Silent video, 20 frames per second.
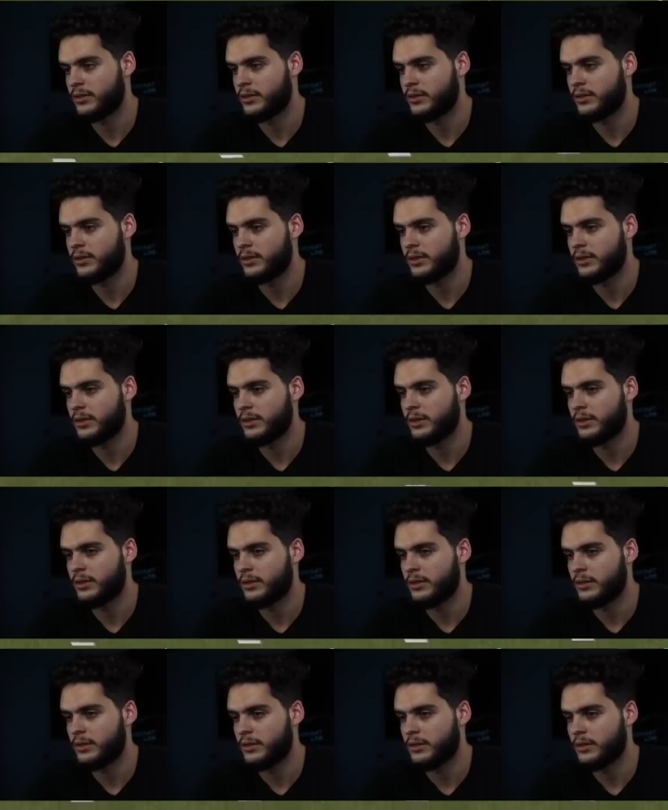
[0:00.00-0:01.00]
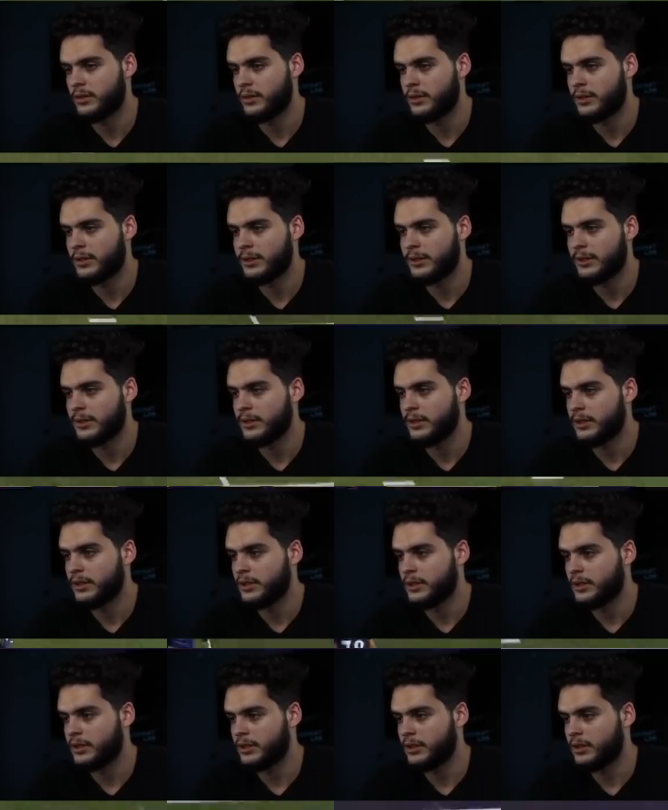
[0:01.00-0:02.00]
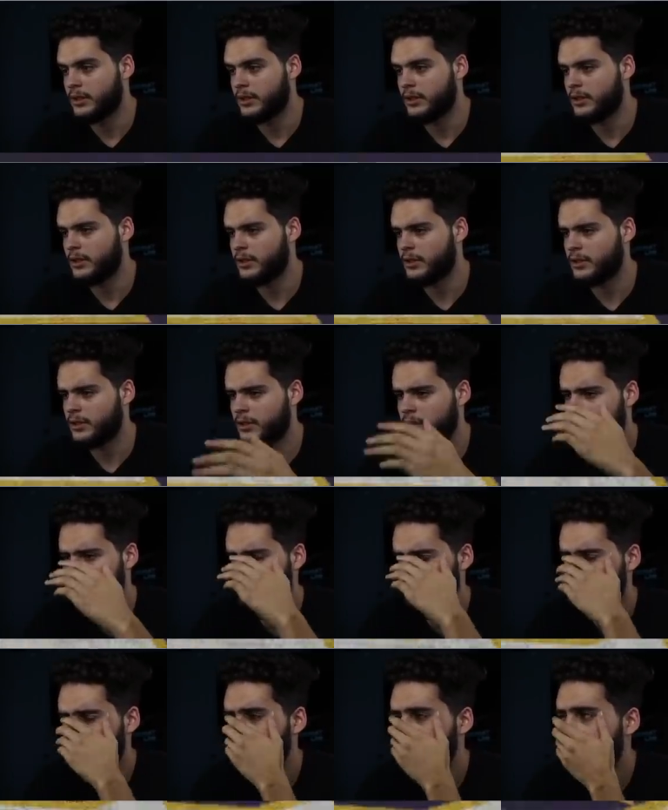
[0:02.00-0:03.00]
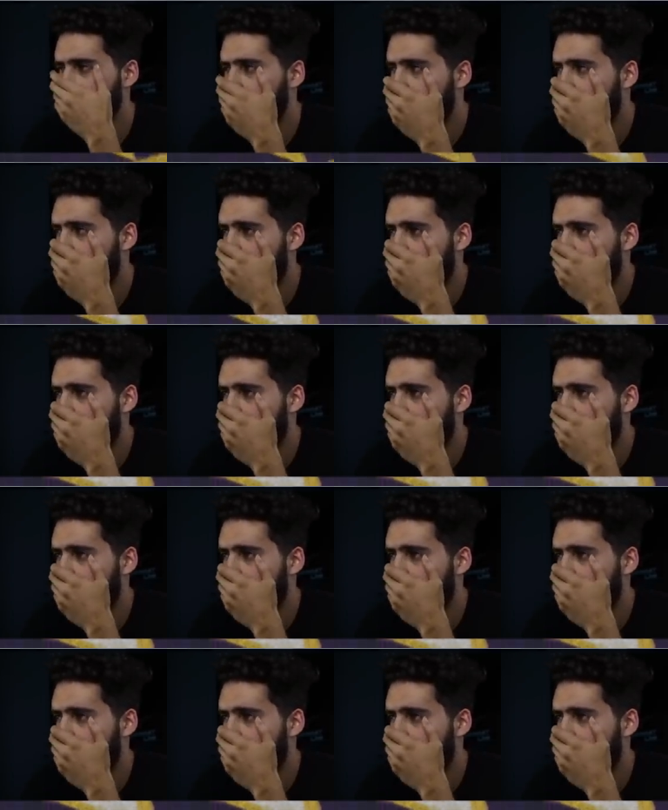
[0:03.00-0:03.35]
(silence)